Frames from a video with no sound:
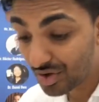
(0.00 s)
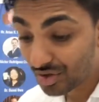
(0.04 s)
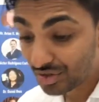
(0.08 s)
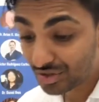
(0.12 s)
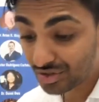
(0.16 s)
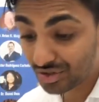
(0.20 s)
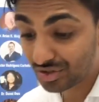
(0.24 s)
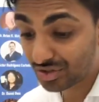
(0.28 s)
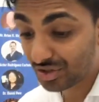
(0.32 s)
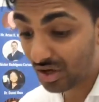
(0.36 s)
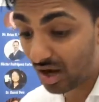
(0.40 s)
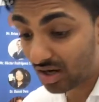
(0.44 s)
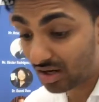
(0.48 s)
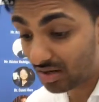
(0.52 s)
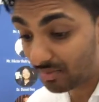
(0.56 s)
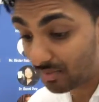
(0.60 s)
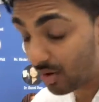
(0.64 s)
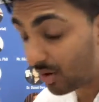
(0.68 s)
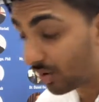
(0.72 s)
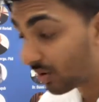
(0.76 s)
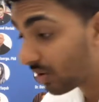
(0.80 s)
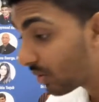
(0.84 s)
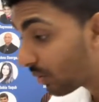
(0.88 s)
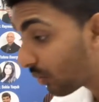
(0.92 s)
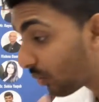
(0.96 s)
just talk
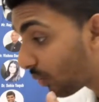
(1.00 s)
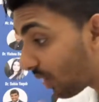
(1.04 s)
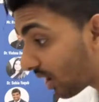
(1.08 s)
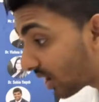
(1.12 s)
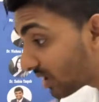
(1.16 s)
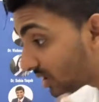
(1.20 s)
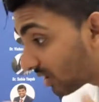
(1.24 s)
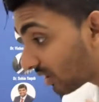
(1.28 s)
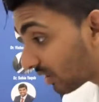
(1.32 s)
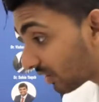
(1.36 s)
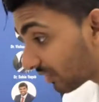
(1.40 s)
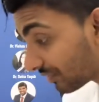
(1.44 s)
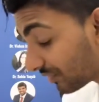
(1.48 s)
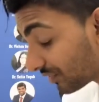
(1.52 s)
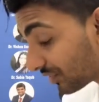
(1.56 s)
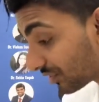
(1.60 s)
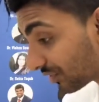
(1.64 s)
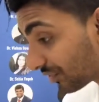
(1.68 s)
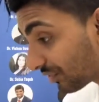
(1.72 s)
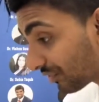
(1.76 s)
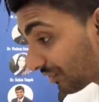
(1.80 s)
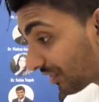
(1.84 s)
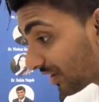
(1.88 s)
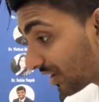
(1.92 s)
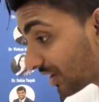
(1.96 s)
about one of your
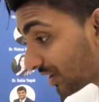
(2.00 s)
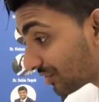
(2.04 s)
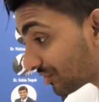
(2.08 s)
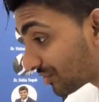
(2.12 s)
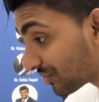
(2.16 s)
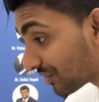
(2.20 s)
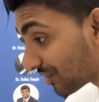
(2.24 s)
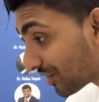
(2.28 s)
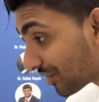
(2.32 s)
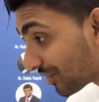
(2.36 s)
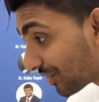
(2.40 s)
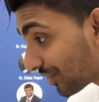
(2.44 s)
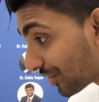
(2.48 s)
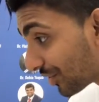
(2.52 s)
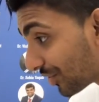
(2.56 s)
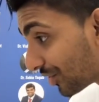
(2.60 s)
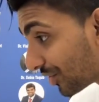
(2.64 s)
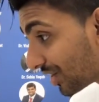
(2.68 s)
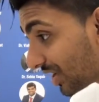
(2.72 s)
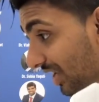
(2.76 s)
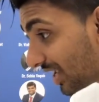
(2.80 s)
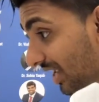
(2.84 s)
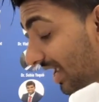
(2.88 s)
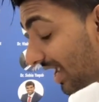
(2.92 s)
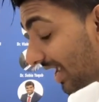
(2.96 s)

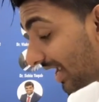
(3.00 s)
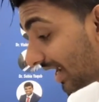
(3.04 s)
330